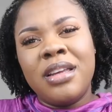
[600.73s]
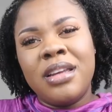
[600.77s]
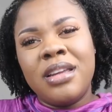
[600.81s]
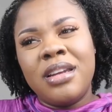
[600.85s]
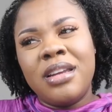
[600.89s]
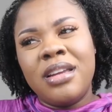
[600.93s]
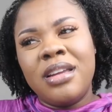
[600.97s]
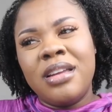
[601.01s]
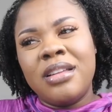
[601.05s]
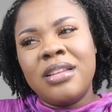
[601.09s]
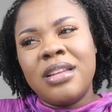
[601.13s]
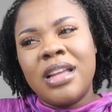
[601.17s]

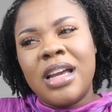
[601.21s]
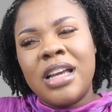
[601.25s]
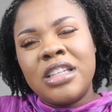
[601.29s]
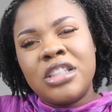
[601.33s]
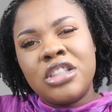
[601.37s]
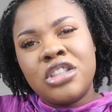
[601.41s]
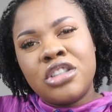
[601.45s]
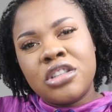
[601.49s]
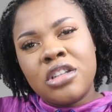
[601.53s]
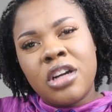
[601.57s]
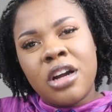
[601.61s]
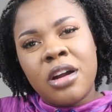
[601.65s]
getting like
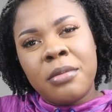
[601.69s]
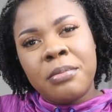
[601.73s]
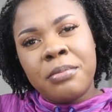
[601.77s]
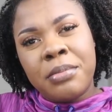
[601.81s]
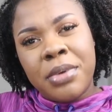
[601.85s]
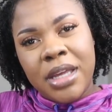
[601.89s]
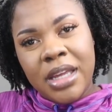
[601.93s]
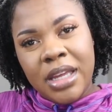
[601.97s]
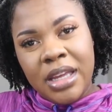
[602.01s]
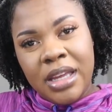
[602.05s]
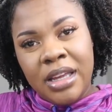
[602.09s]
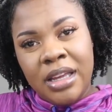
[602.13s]

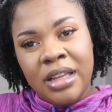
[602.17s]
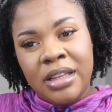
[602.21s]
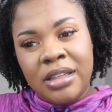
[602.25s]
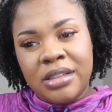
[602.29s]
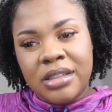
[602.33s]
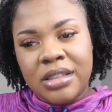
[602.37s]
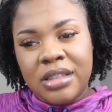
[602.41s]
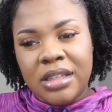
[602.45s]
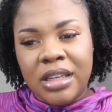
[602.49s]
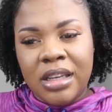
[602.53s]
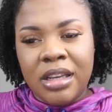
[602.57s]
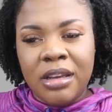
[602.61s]
sharp
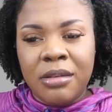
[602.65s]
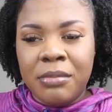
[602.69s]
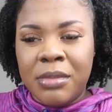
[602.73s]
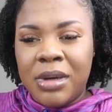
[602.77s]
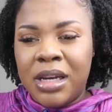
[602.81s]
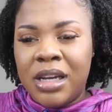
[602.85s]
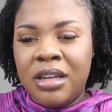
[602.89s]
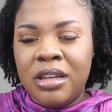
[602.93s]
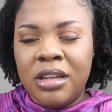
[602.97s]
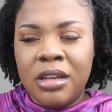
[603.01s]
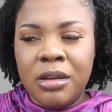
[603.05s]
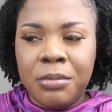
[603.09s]
pains in
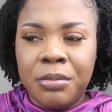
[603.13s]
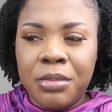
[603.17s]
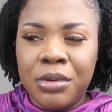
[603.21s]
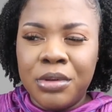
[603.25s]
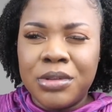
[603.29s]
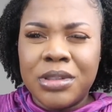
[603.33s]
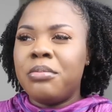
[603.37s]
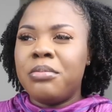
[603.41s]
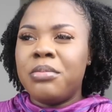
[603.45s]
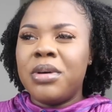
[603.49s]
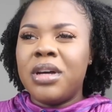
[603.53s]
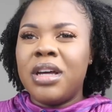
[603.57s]
my
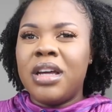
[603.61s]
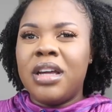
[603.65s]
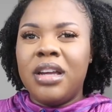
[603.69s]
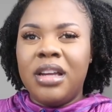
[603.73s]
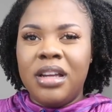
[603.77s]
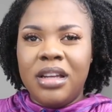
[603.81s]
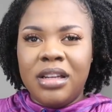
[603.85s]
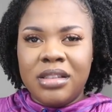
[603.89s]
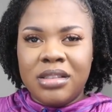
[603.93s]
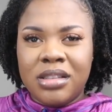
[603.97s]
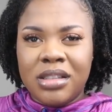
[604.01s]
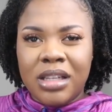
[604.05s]
nipples,
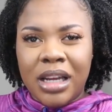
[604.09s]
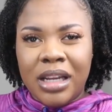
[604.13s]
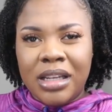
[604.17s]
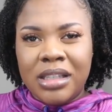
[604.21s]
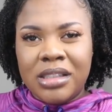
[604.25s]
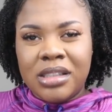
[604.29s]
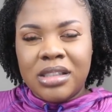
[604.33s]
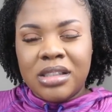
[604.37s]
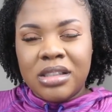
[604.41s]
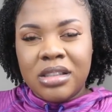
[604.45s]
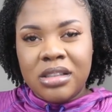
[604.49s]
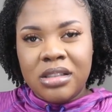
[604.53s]
but it's
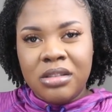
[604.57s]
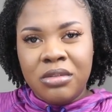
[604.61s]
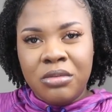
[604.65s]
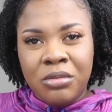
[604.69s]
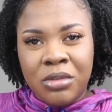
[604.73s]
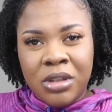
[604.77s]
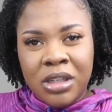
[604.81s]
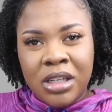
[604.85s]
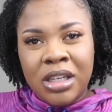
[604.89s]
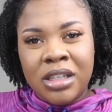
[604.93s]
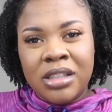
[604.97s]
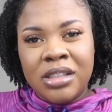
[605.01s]
like
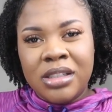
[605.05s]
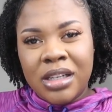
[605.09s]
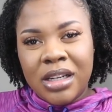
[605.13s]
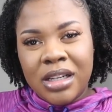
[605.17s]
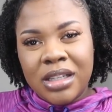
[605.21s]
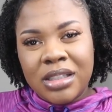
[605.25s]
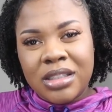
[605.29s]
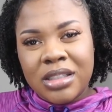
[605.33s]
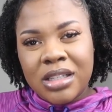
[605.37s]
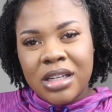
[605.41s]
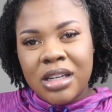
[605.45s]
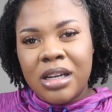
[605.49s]
when it
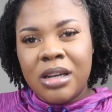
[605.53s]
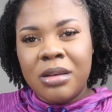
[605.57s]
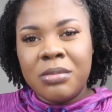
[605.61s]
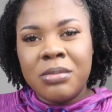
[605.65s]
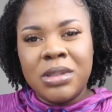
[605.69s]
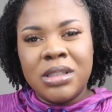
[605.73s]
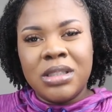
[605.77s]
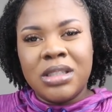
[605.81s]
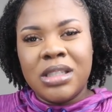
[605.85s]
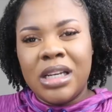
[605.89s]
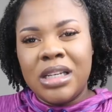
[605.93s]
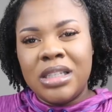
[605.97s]
does
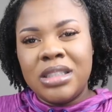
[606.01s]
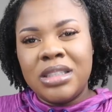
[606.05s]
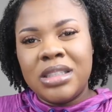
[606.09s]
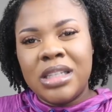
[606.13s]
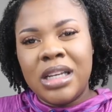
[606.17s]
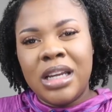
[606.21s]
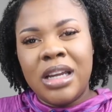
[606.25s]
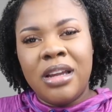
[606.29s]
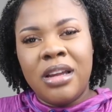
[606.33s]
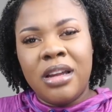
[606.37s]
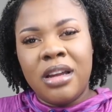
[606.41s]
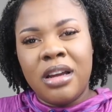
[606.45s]
come, it's like
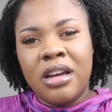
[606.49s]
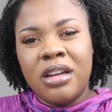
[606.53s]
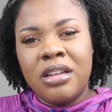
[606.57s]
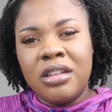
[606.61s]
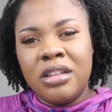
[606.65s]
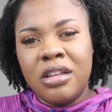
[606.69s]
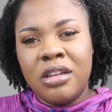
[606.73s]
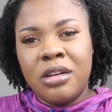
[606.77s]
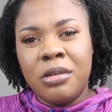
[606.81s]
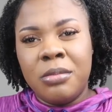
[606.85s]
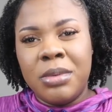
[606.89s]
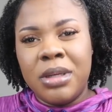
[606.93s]
staying a
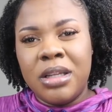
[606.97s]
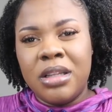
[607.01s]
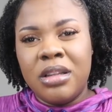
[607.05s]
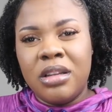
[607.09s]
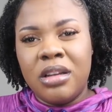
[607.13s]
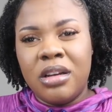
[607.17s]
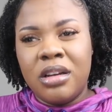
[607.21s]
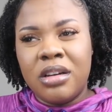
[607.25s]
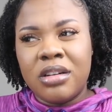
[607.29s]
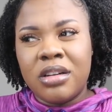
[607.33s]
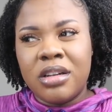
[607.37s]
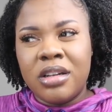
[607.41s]
little bit
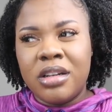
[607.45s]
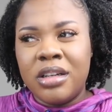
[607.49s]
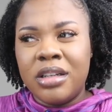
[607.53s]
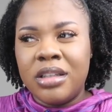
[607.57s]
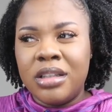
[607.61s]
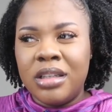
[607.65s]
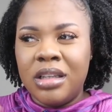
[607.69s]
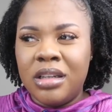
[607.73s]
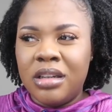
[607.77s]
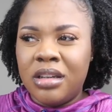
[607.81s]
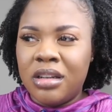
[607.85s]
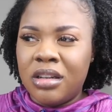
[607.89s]
longer
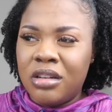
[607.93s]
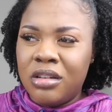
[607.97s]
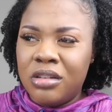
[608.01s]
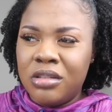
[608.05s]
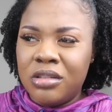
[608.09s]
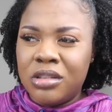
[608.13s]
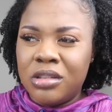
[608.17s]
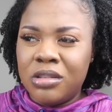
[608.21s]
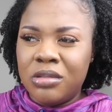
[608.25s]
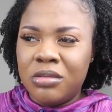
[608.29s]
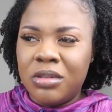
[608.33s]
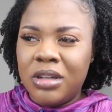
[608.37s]
and then it
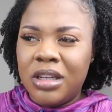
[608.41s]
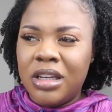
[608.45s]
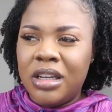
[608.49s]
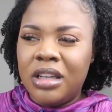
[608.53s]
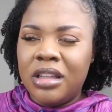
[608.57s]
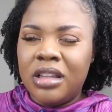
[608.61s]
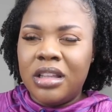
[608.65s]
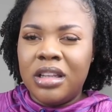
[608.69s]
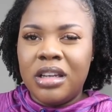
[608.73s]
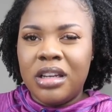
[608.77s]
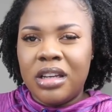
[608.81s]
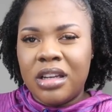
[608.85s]
goes
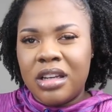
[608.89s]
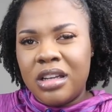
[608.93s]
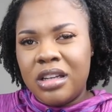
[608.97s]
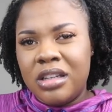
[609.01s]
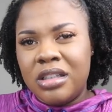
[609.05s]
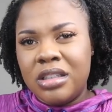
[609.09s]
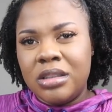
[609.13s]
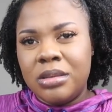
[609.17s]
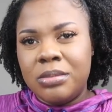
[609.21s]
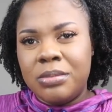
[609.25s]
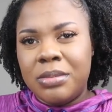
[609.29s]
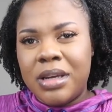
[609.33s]
away and then it
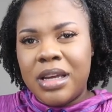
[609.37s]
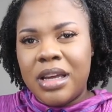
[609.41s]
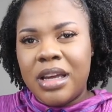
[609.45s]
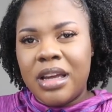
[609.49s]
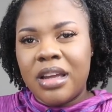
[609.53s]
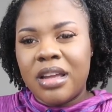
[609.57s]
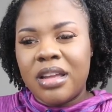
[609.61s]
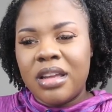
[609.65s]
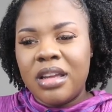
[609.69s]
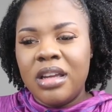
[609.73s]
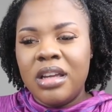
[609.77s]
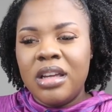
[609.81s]
comes
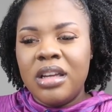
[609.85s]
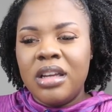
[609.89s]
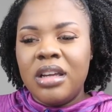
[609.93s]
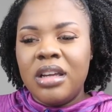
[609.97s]
back.